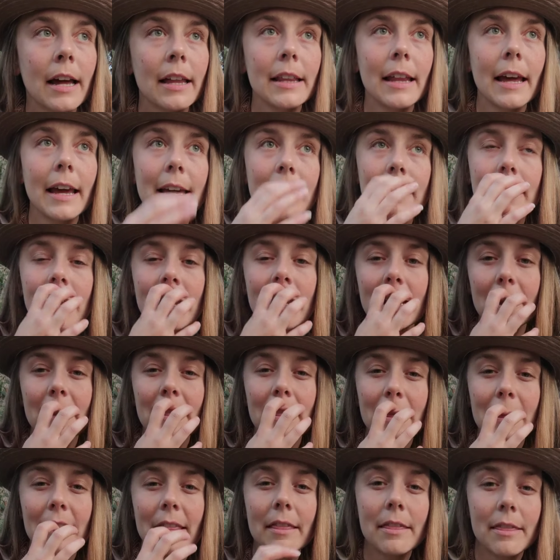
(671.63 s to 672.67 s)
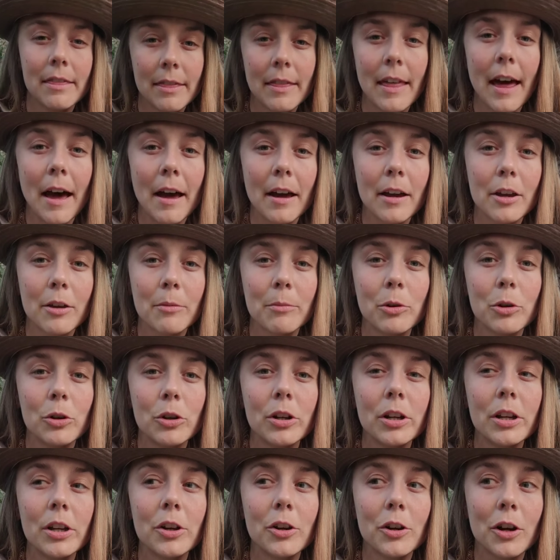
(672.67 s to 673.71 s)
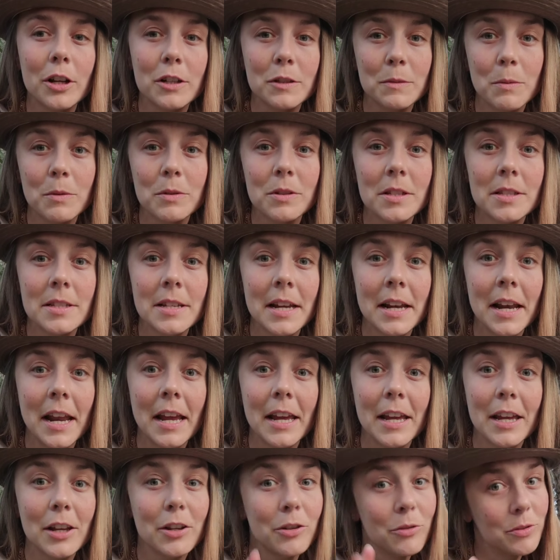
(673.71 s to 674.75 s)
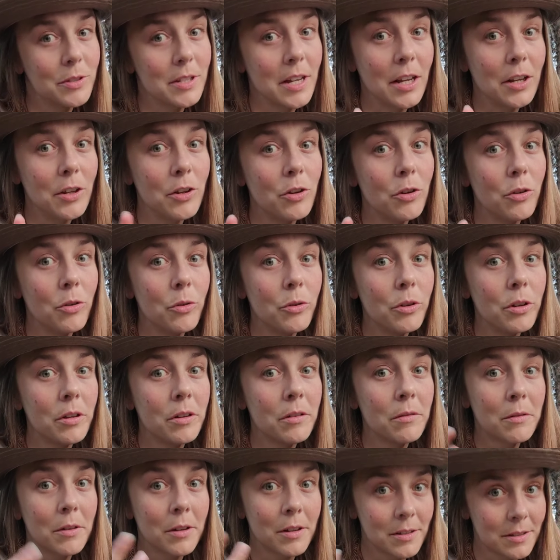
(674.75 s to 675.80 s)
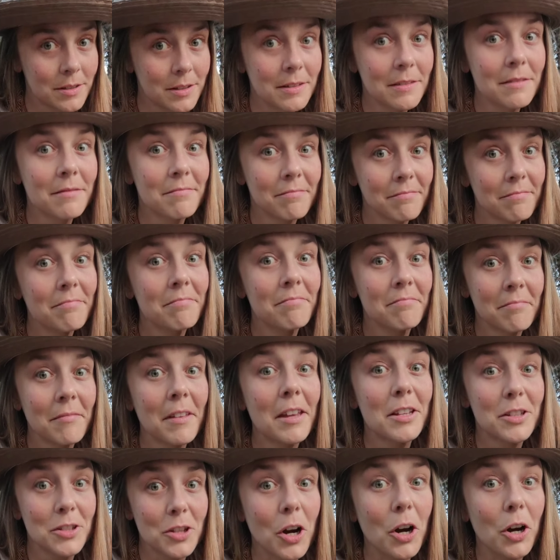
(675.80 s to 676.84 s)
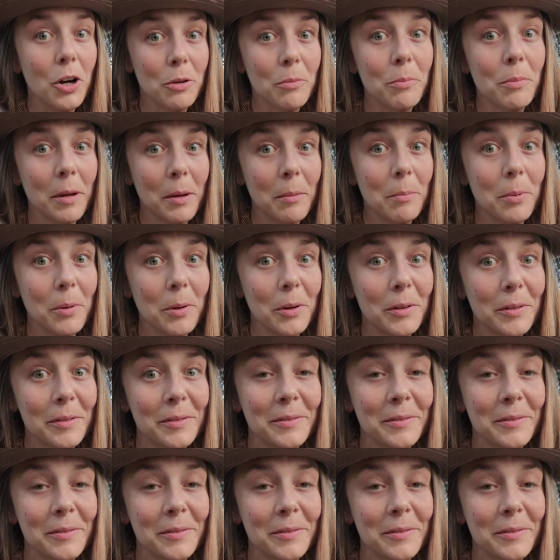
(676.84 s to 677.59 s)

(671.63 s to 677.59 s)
I like that in that community, you're not supposed to say naked, you say nude, because it's art, people.